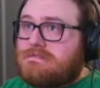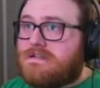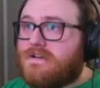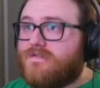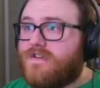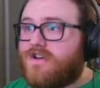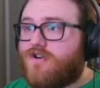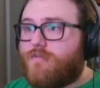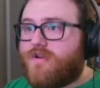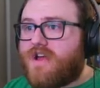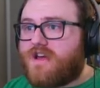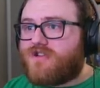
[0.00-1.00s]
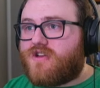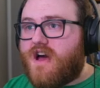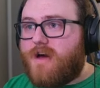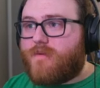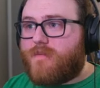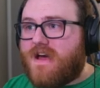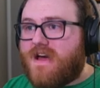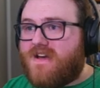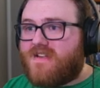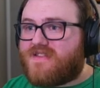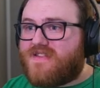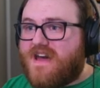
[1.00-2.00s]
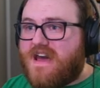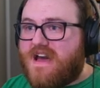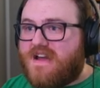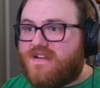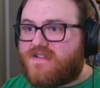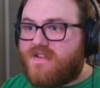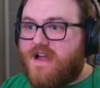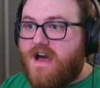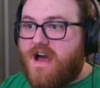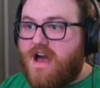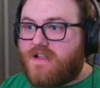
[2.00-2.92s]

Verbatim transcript: Vehicle protection compromised. That is not...